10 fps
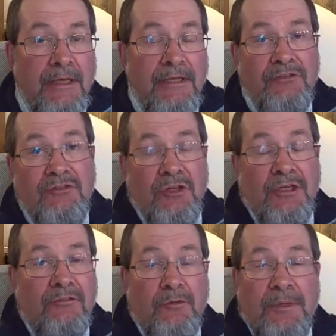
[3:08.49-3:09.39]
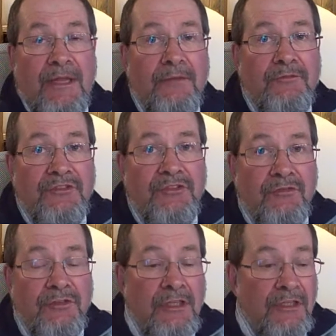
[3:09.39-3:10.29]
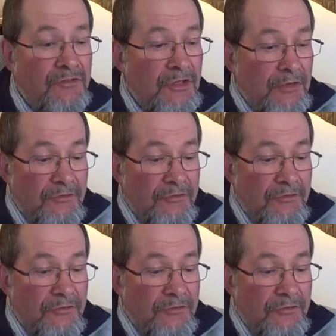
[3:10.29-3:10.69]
He's got to have a plan for 7 years.